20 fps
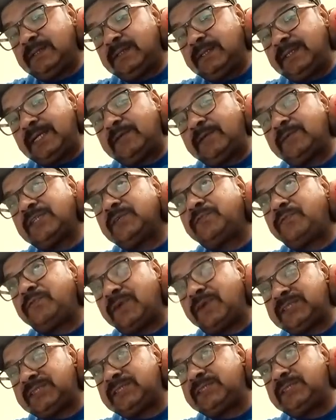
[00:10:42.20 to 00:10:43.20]
That was the
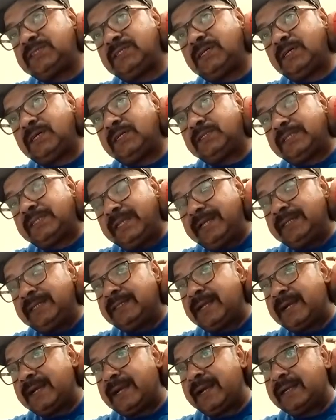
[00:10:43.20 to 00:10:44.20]
first thing
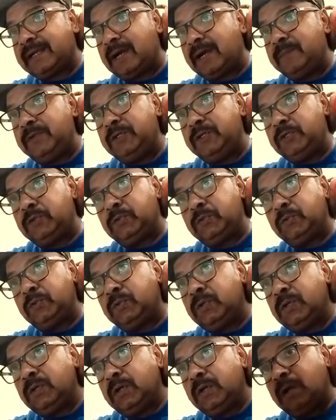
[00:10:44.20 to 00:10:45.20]
that had come into
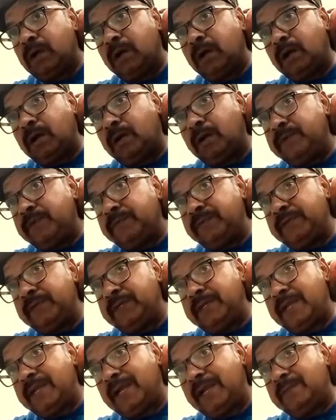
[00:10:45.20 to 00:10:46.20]
between
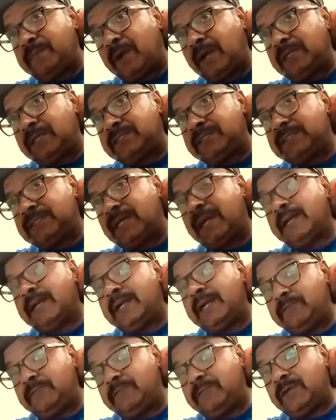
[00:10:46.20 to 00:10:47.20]
India and Pakistan,
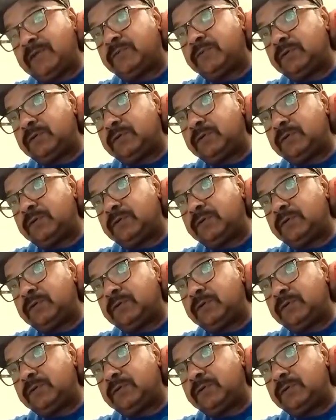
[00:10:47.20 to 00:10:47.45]
and therefore,